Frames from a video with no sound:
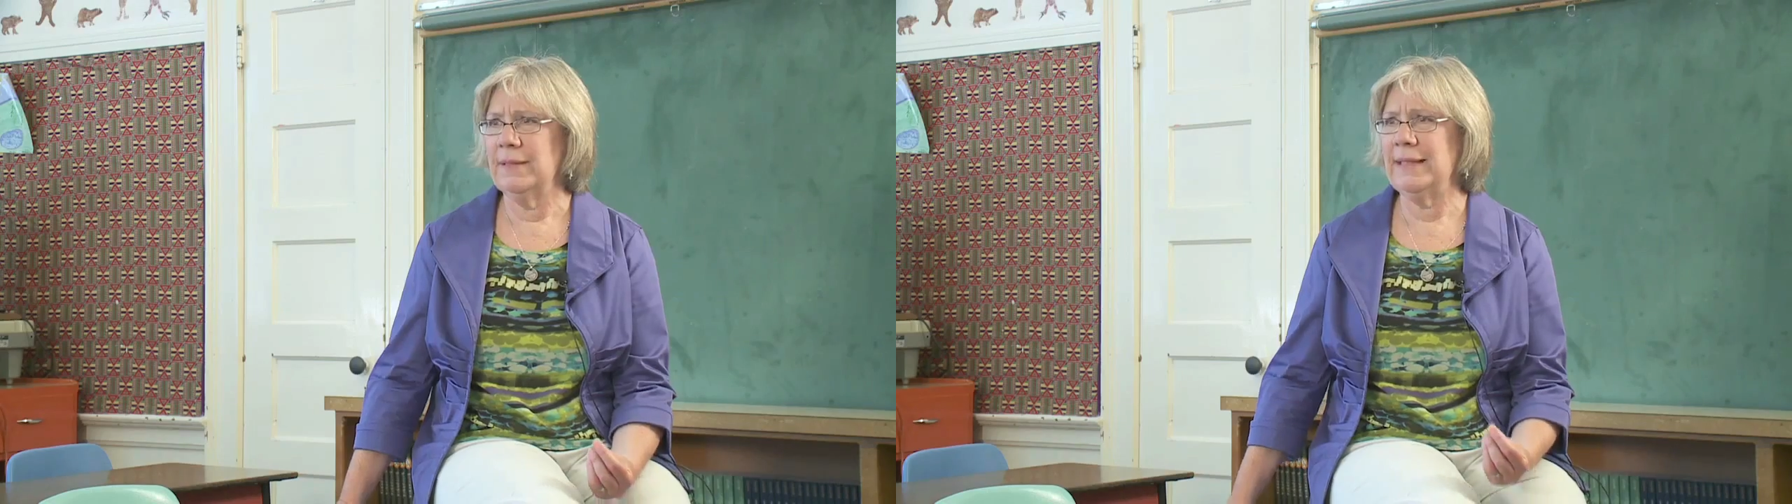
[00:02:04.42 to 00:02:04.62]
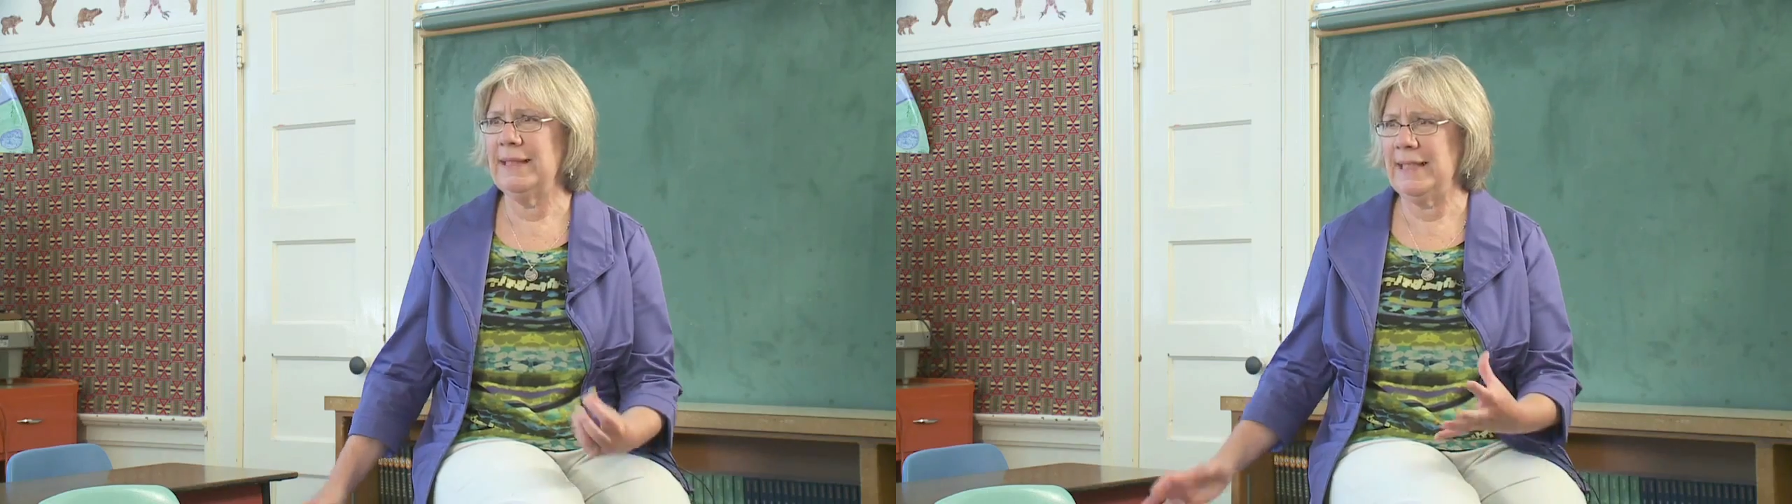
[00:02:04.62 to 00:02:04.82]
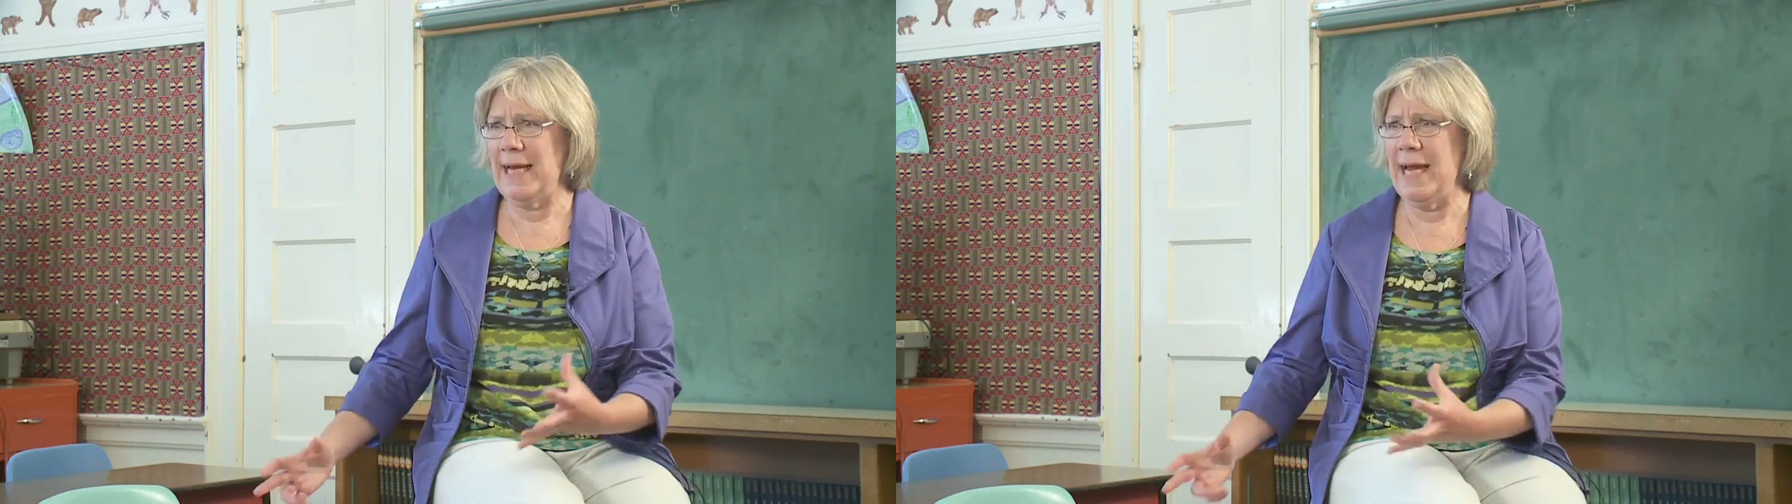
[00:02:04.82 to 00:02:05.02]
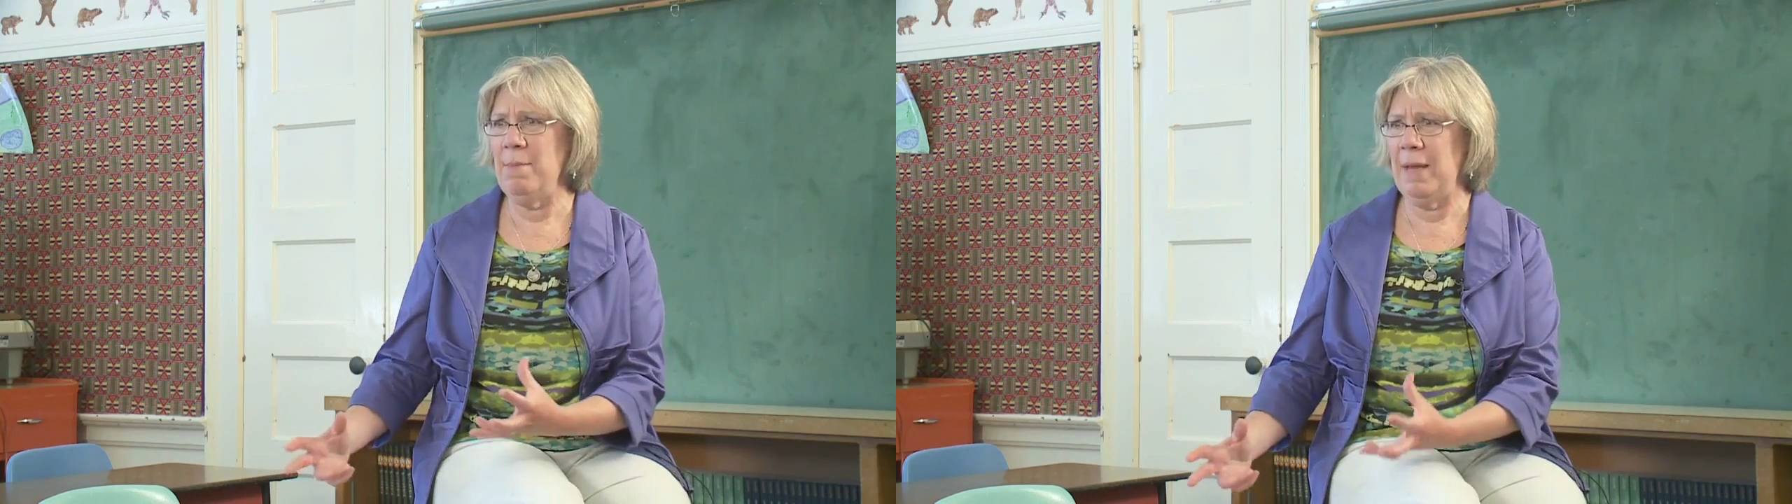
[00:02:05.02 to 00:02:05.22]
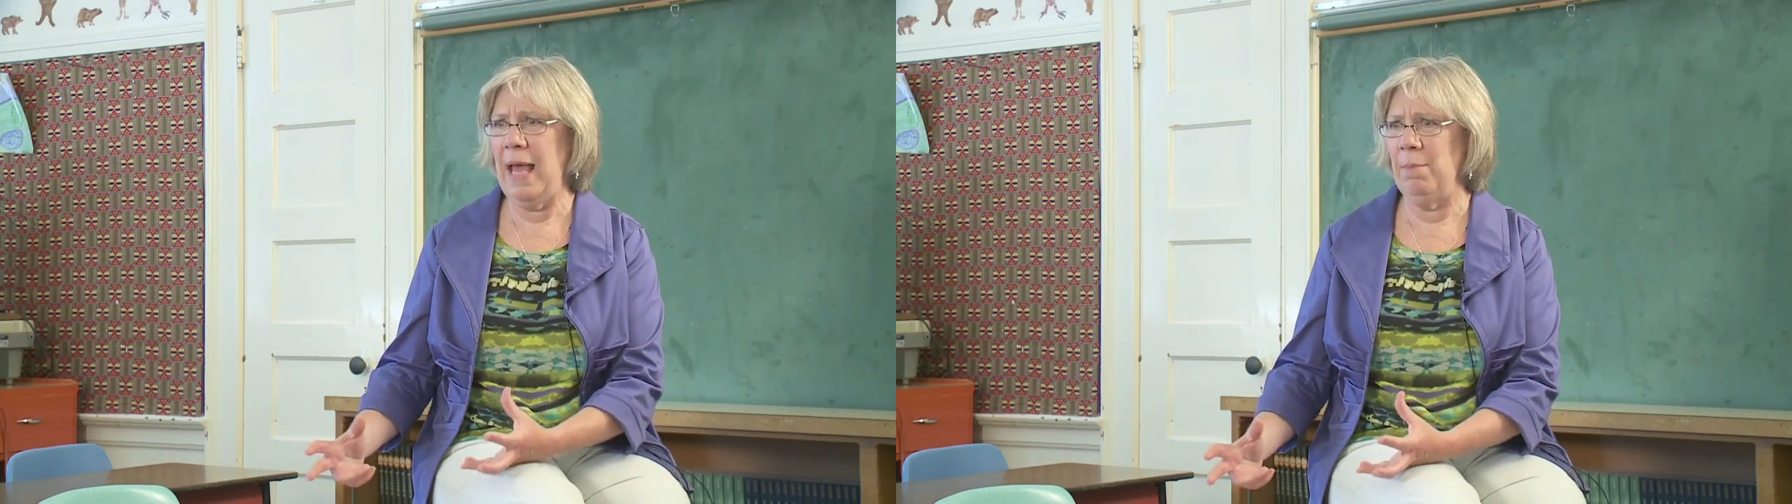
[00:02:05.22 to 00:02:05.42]
the
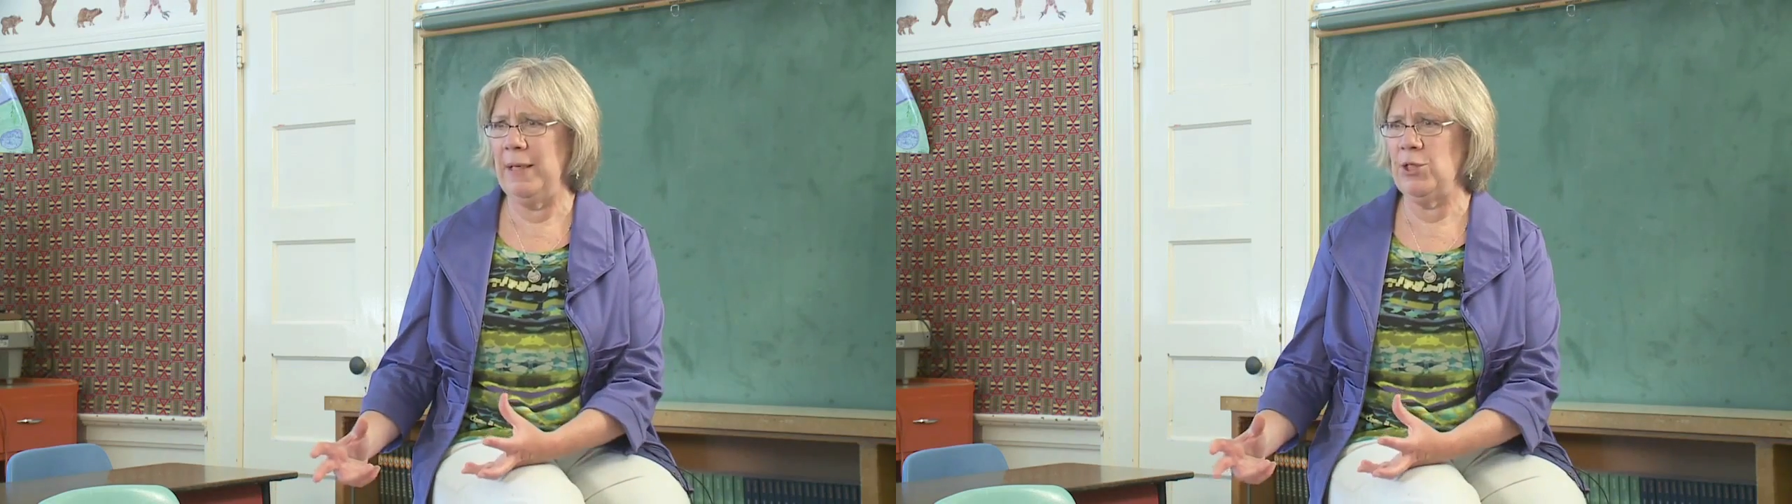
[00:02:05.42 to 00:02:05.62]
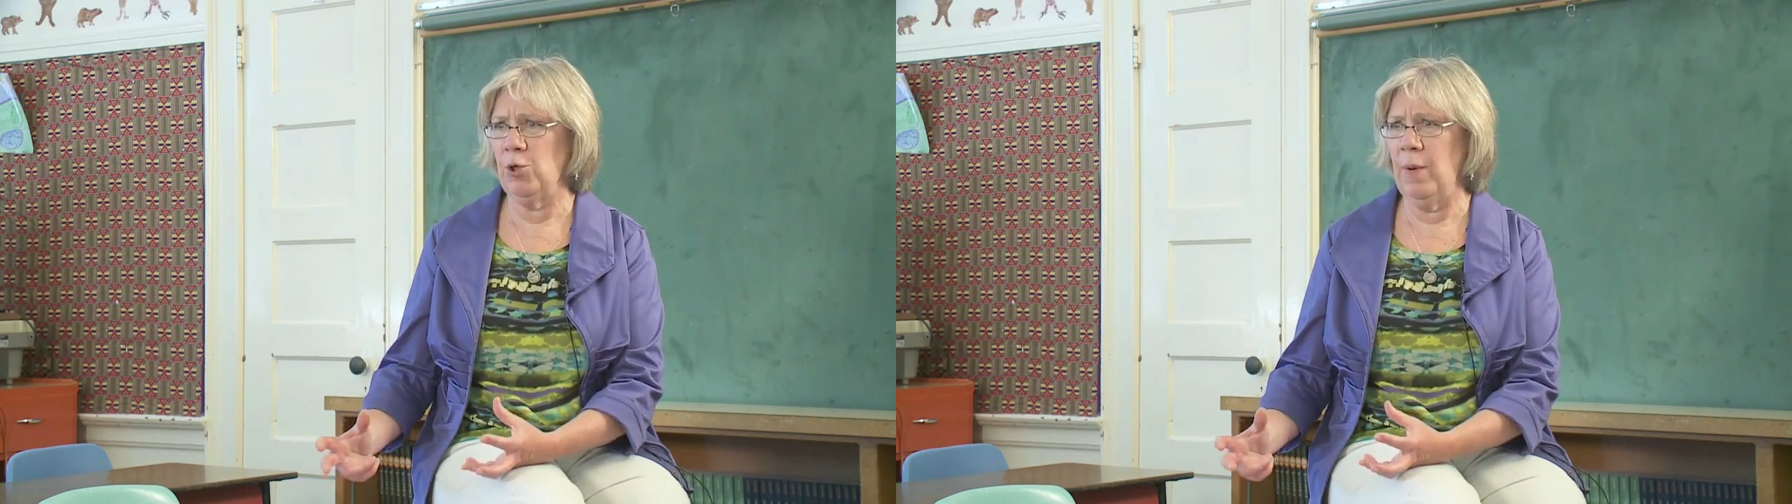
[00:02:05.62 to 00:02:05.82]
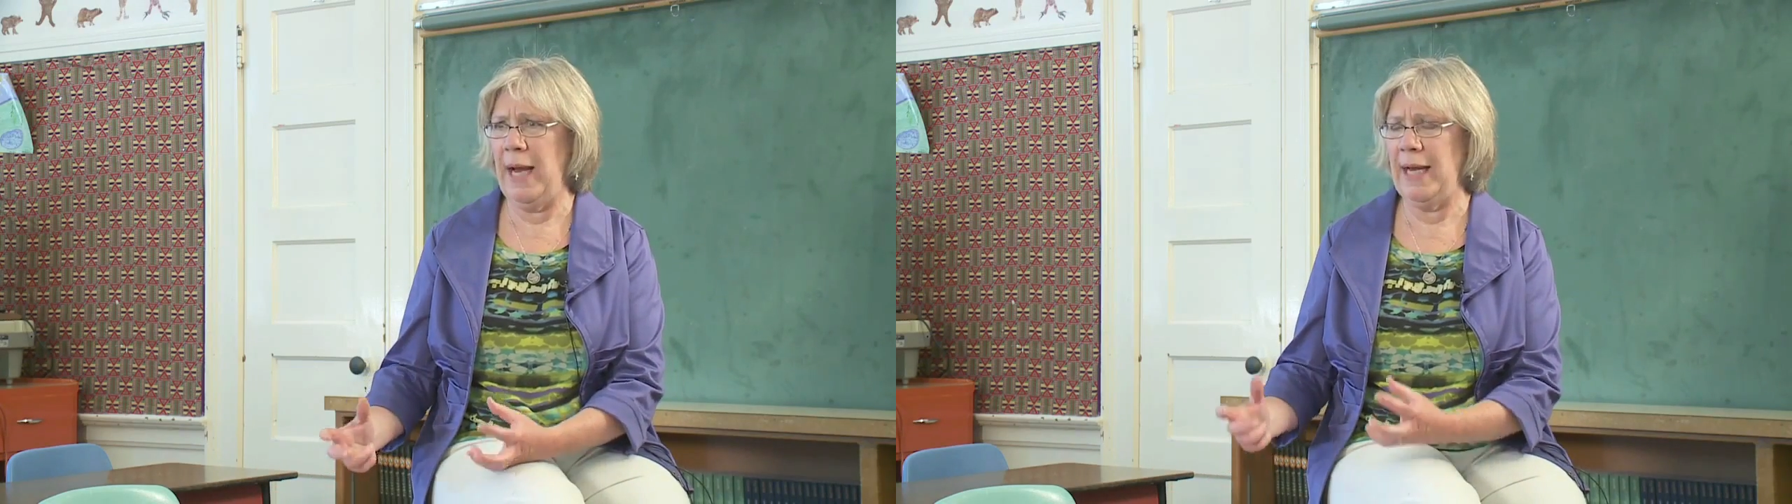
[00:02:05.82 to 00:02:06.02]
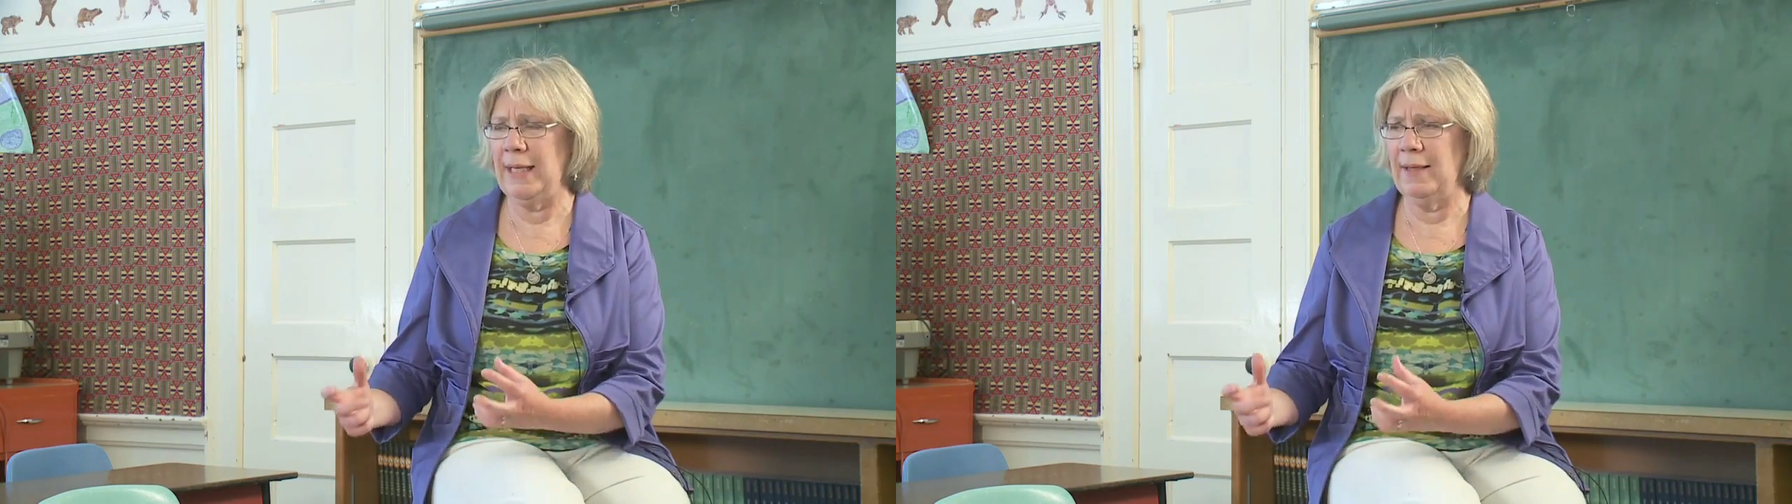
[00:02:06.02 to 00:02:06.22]
team can be trained